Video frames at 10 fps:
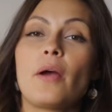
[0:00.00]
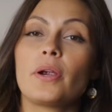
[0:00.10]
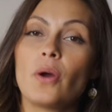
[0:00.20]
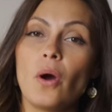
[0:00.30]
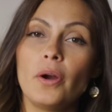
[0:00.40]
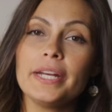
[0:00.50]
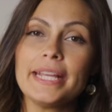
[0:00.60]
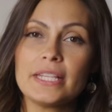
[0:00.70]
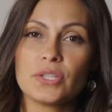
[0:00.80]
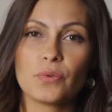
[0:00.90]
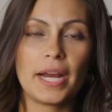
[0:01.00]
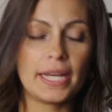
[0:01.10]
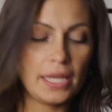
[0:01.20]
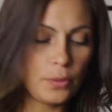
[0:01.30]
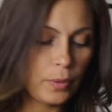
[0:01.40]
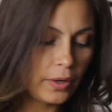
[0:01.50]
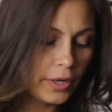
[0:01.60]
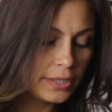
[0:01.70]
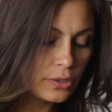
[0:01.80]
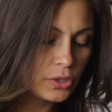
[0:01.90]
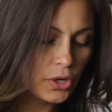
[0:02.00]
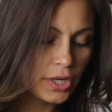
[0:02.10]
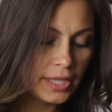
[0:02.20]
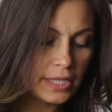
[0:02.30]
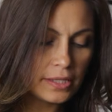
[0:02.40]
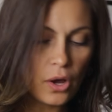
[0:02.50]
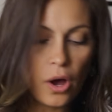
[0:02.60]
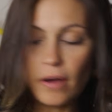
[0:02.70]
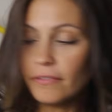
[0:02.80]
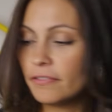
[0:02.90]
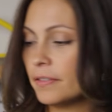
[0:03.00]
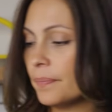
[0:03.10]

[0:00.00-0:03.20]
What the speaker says: our corn is ready, we're going to turn this off